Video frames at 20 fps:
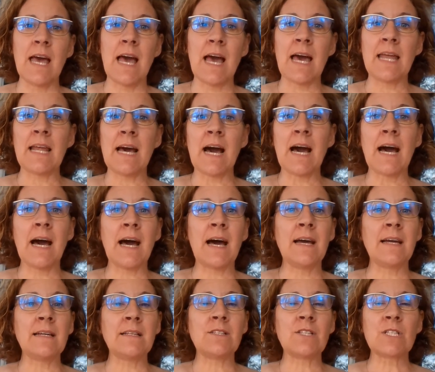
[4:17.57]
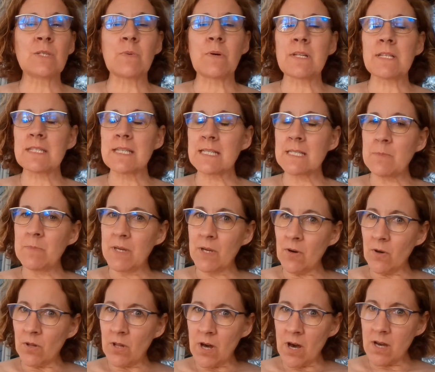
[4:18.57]
And I just want to send a big
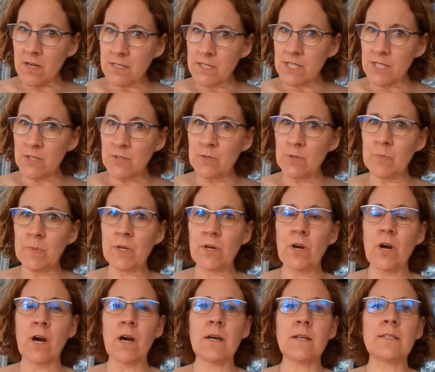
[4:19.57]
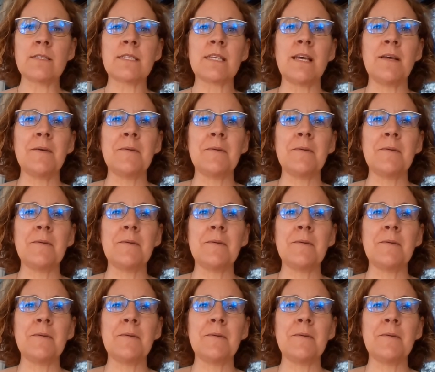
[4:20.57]
old hug to you, because